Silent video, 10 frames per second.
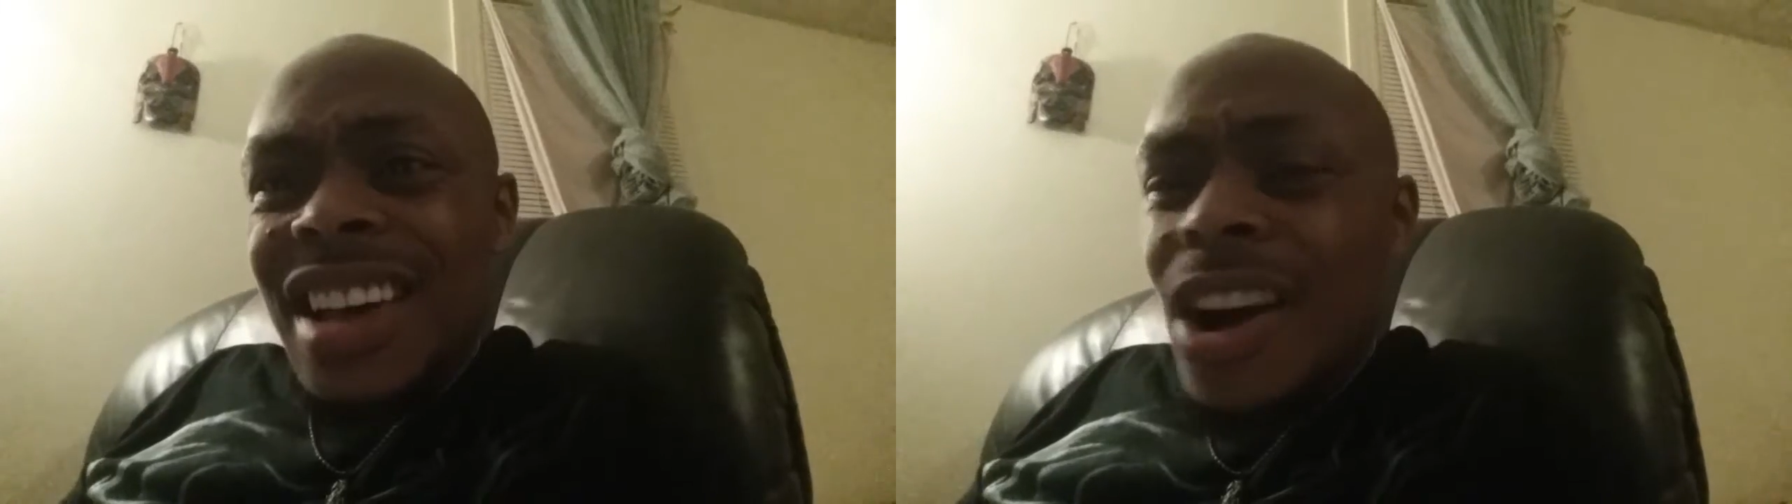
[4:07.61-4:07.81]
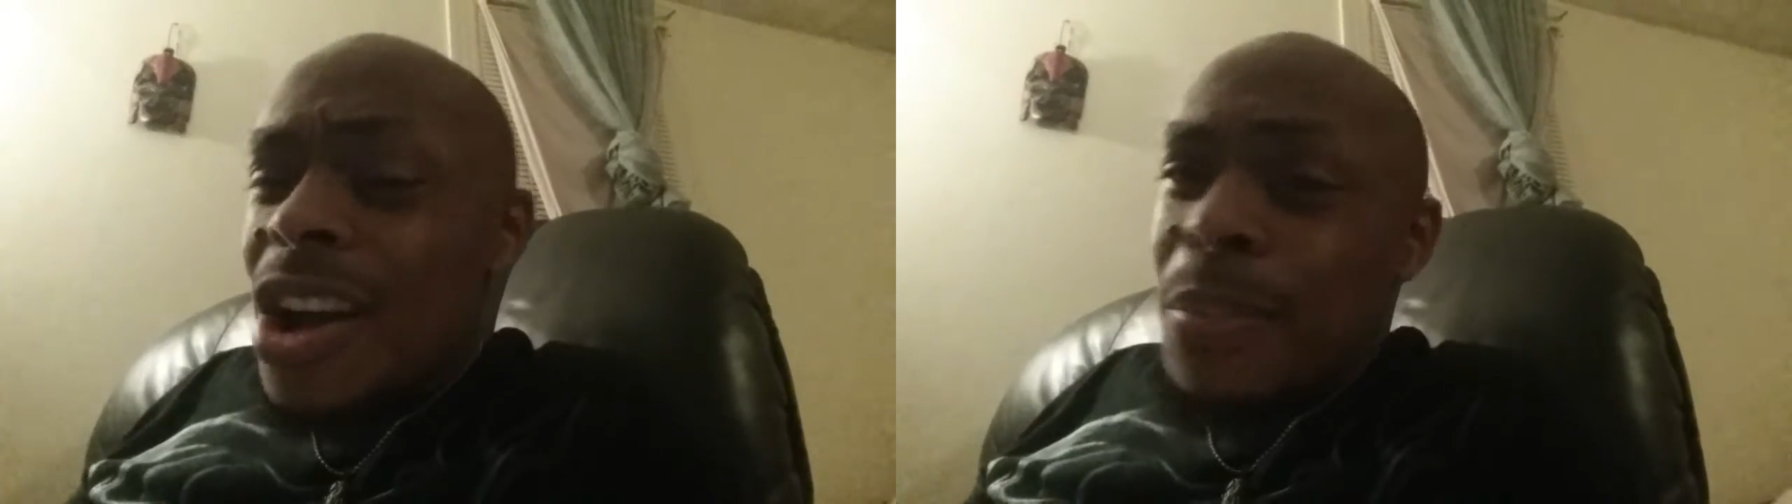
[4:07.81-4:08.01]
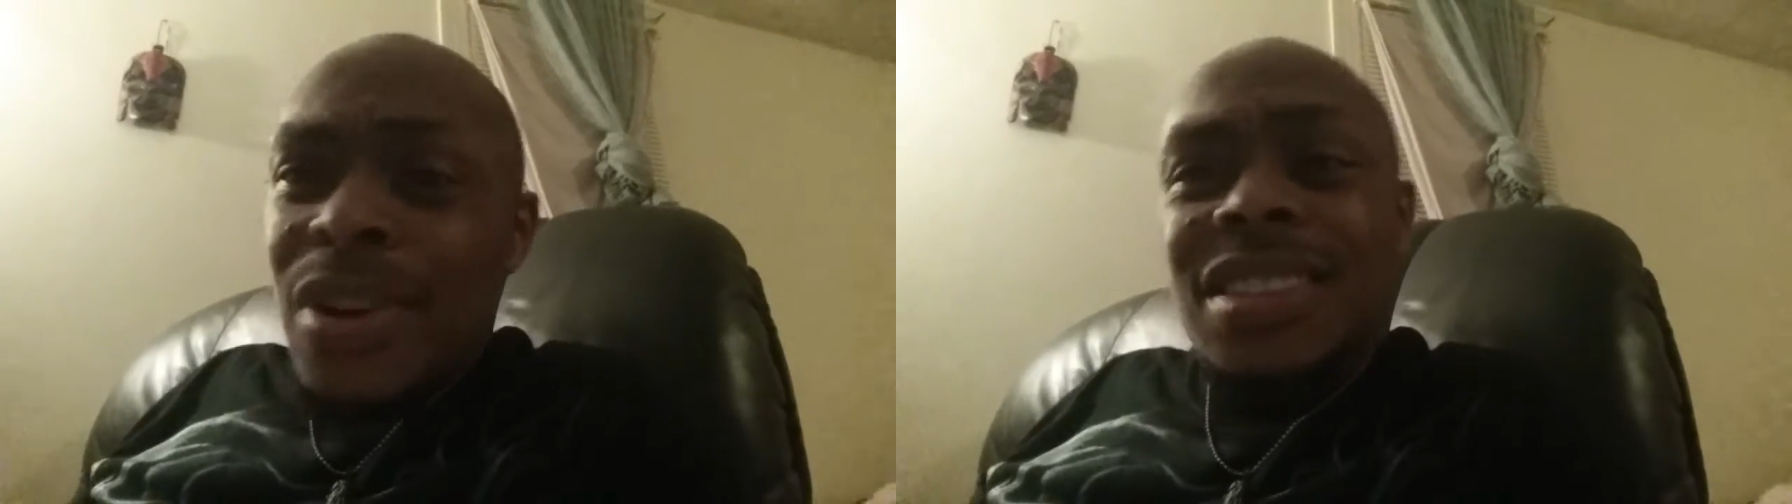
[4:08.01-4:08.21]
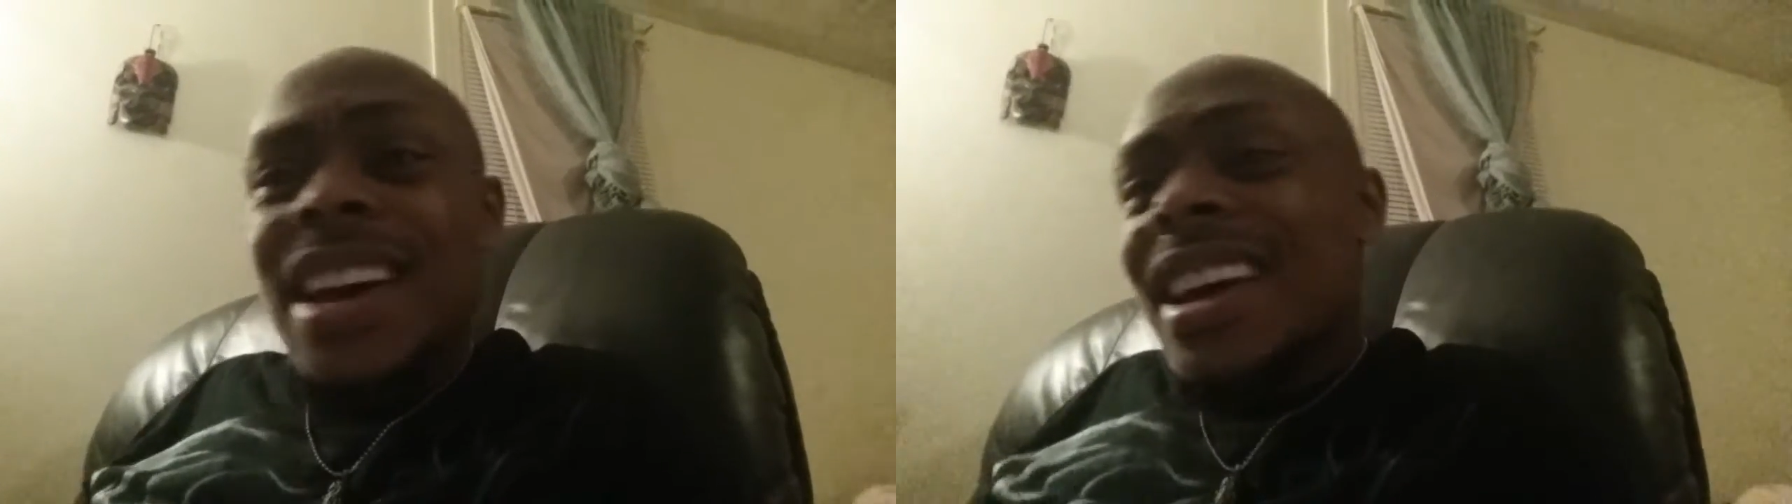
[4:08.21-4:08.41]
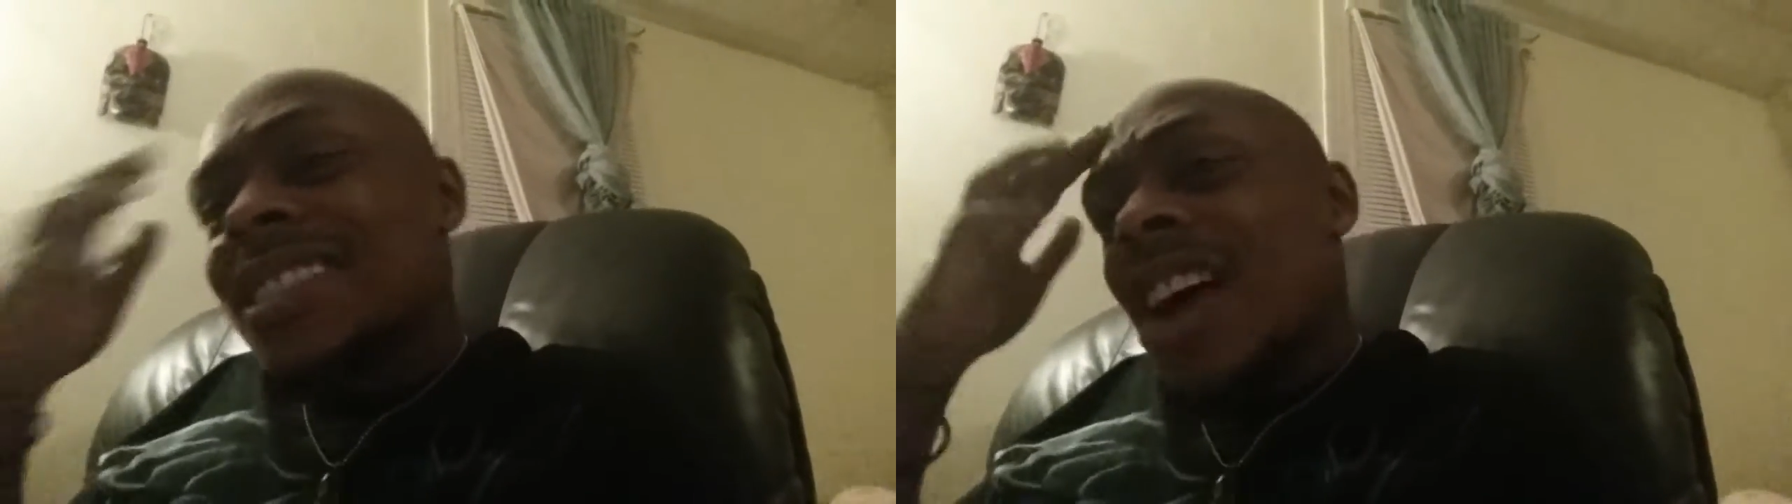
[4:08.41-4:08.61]

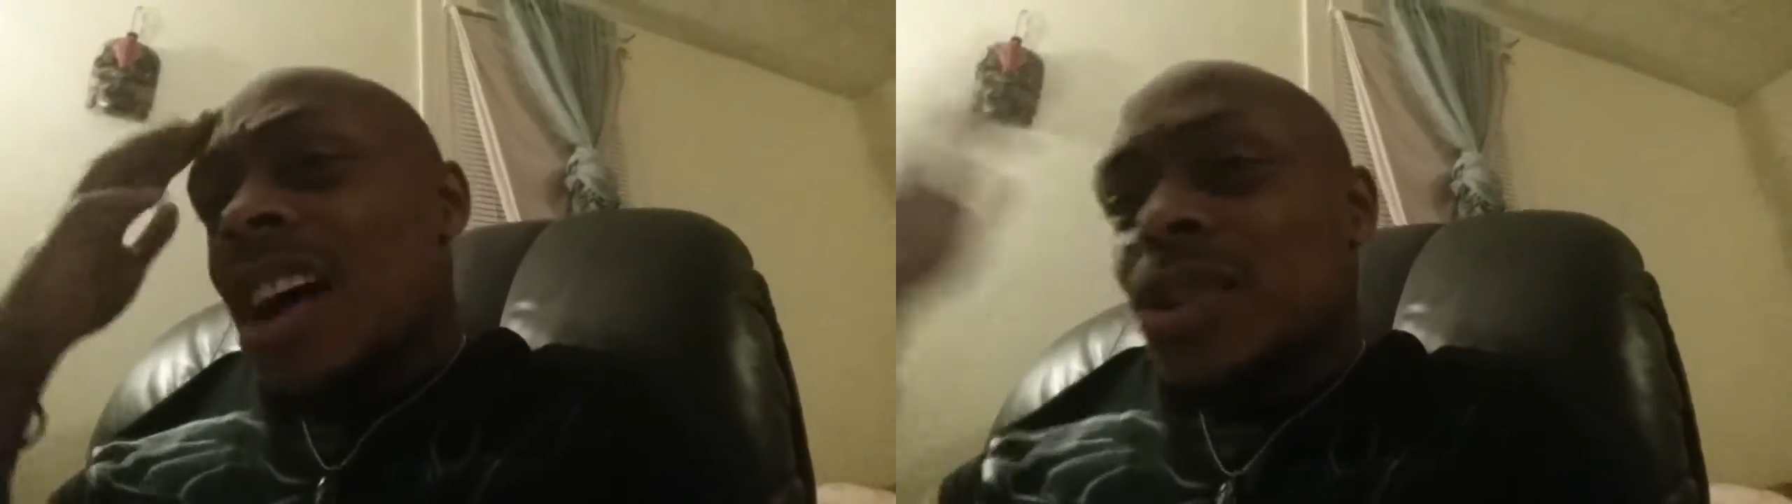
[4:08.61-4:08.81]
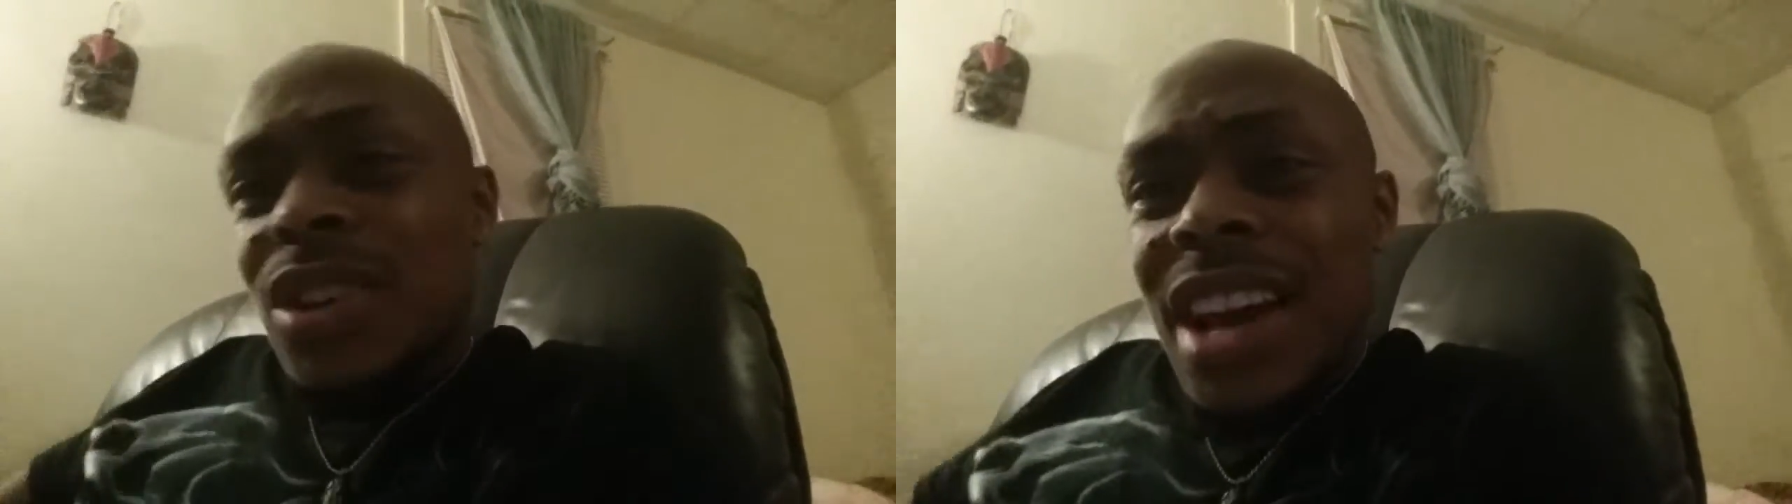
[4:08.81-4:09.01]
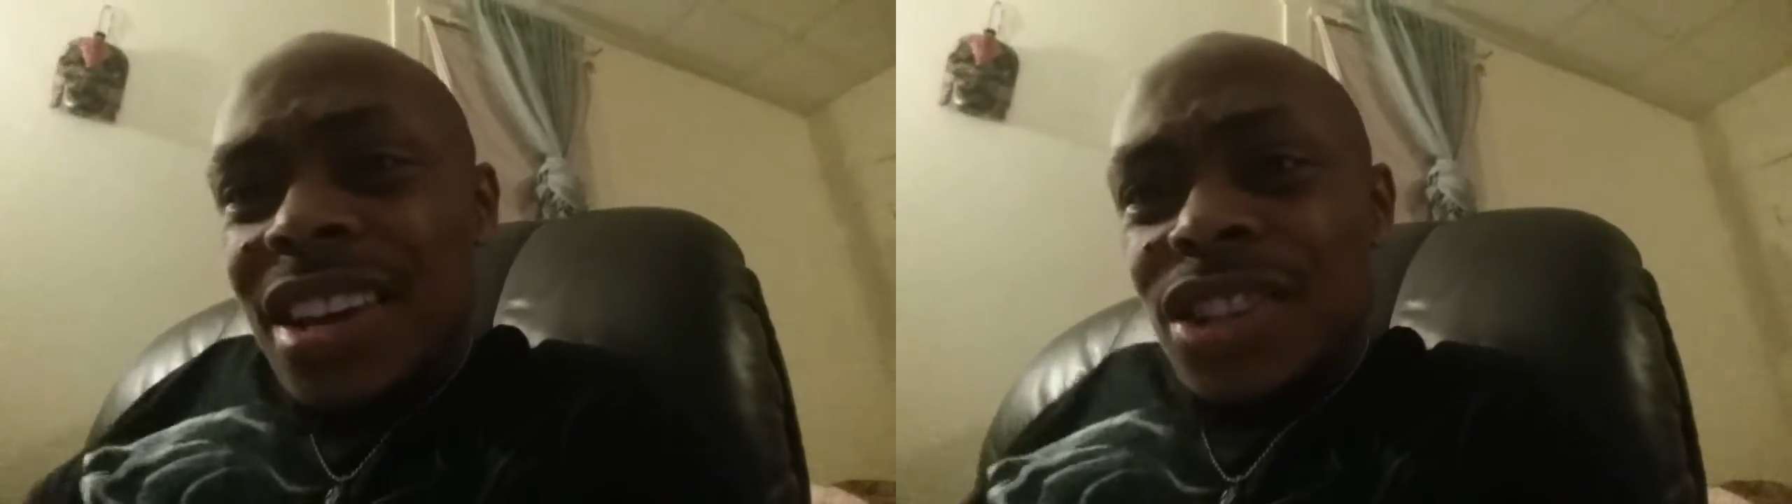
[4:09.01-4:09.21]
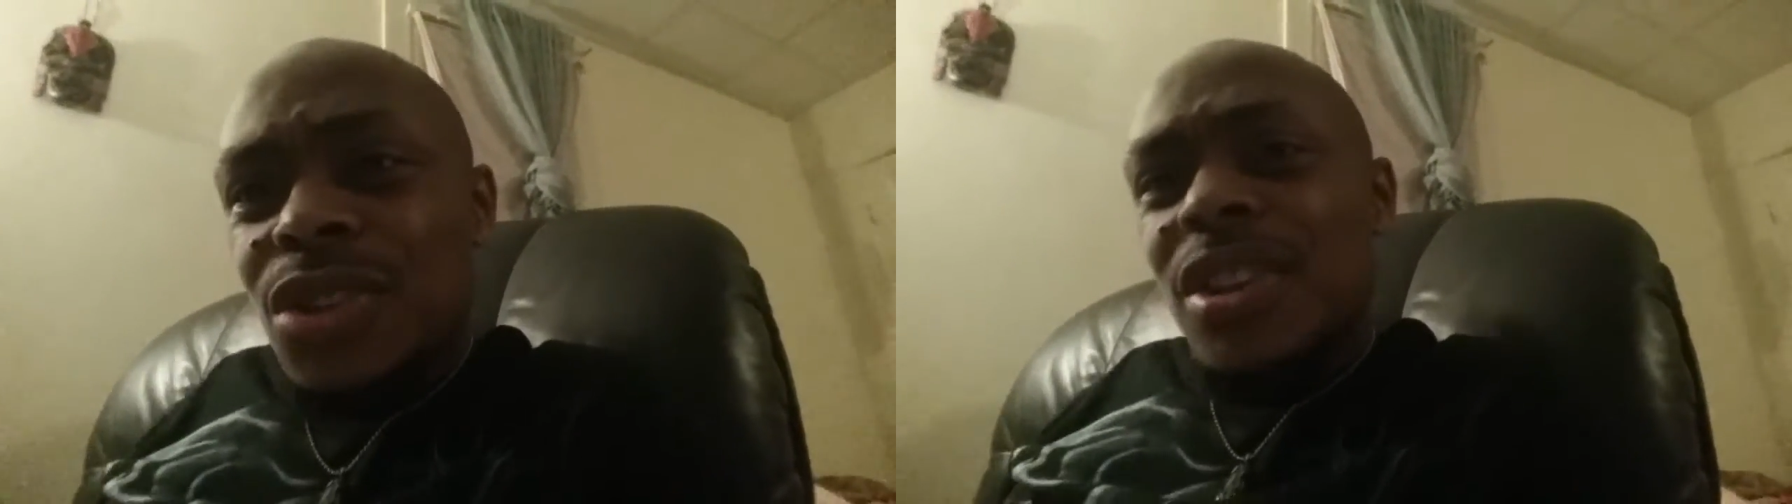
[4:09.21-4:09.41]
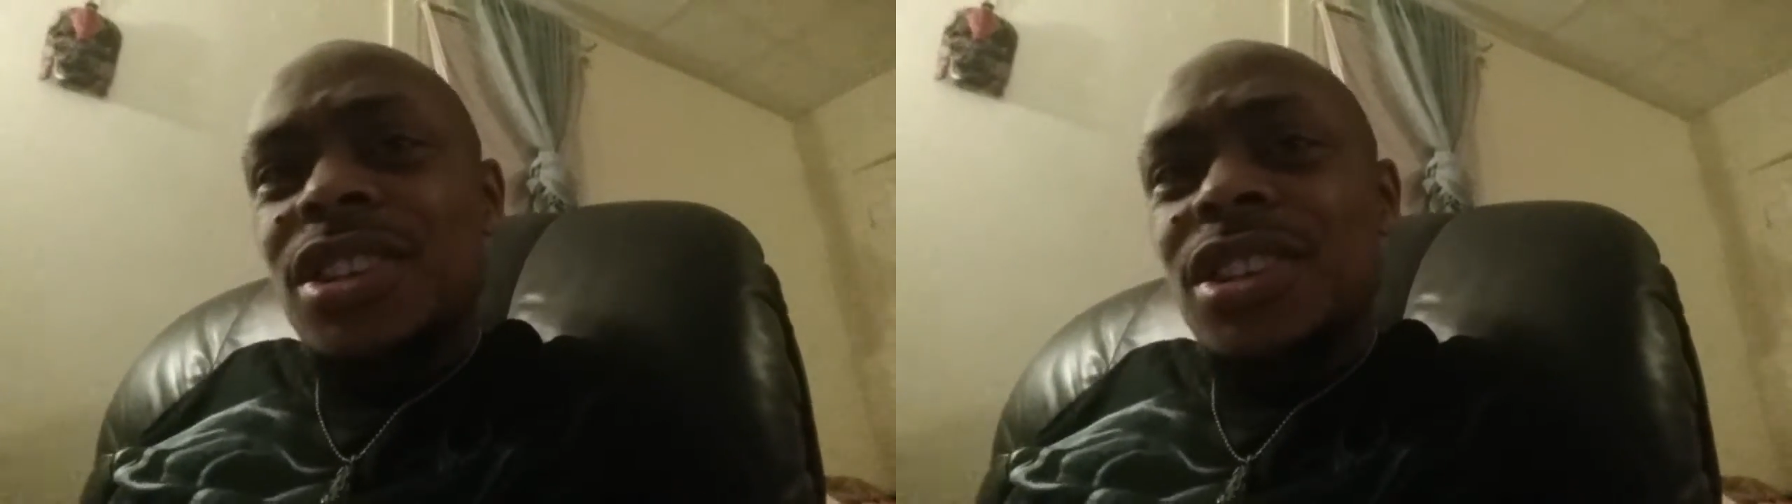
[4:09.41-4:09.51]
They indoctrinated you,